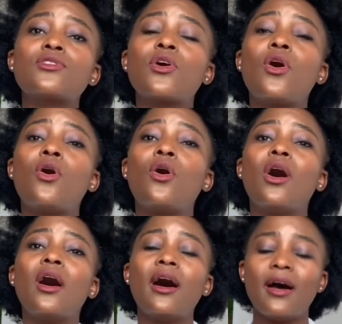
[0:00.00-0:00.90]
So
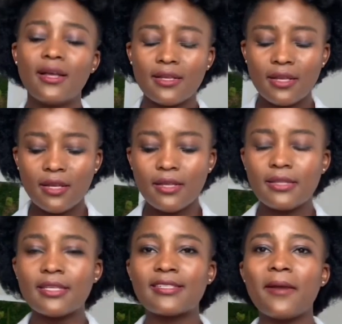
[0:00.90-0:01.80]

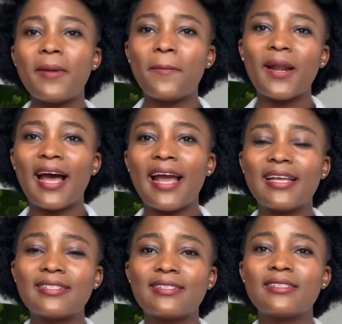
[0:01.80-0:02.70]
the same
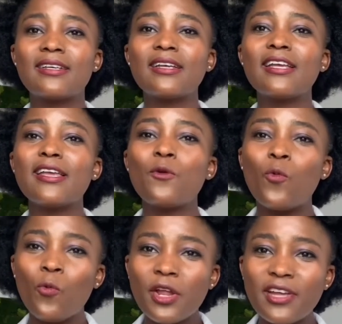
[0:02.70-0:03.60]
applies
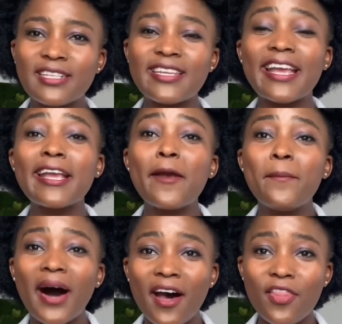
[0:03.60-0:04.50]
when you're taking a
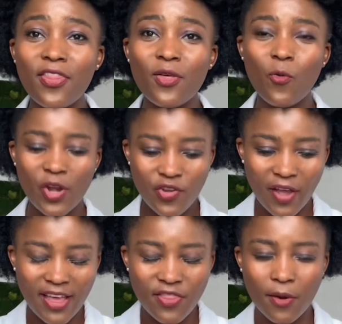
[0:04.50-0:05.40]
bath, when
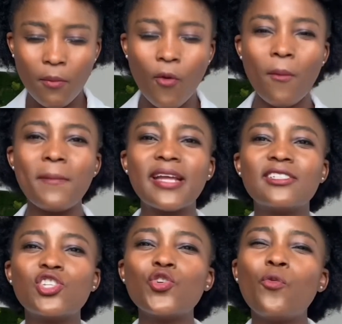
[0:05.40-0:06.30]
you're in the
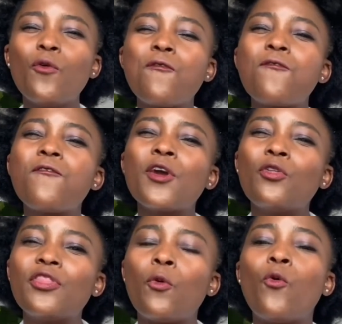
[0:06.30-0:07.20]
moment, you will
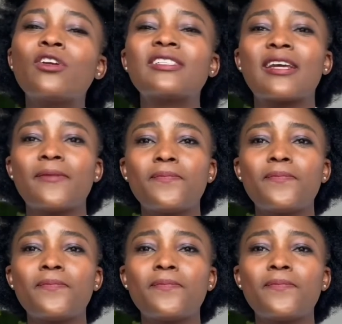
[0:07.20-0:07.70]
feel the water.